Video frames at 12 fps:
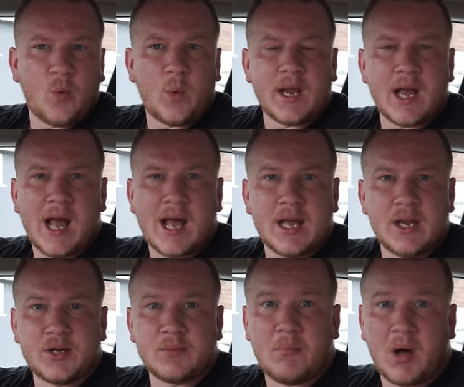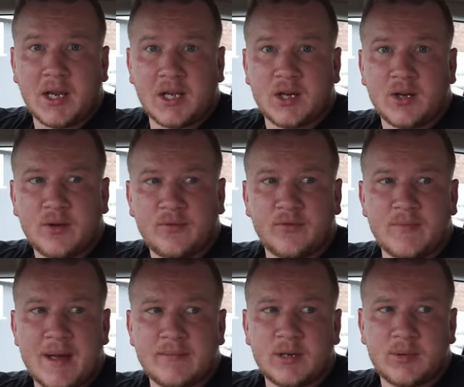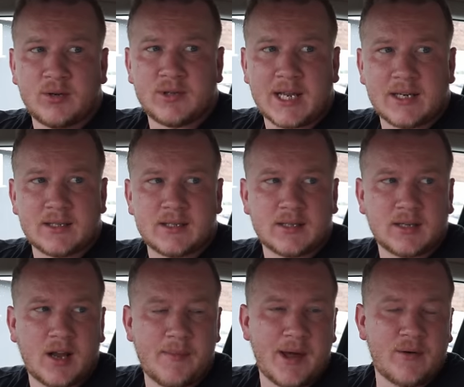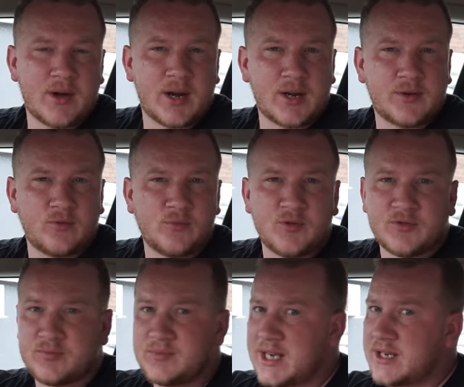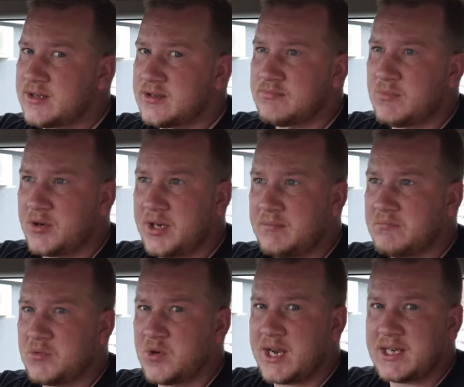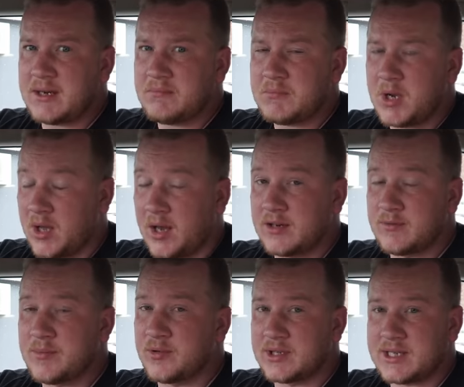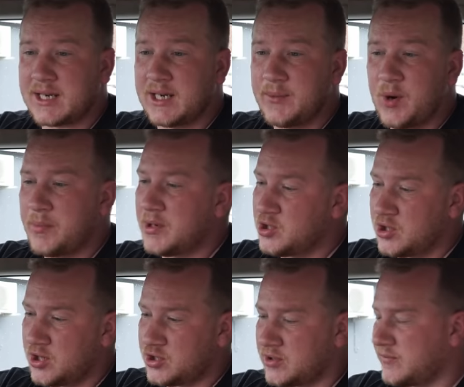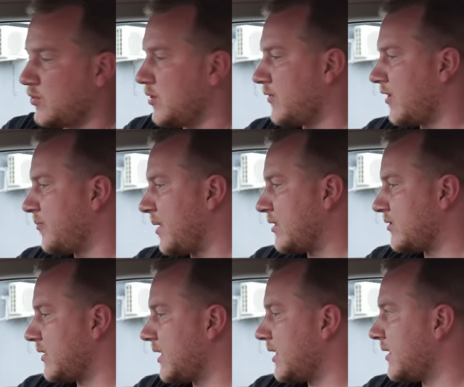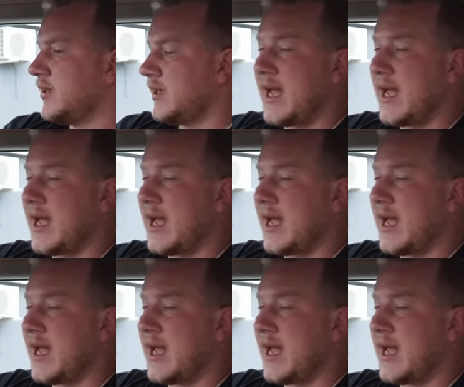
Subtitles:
We had Mike from MW Dents come out and remove some dents on it, or a dent. I can't remember exactly what, but he charged just £45 for that.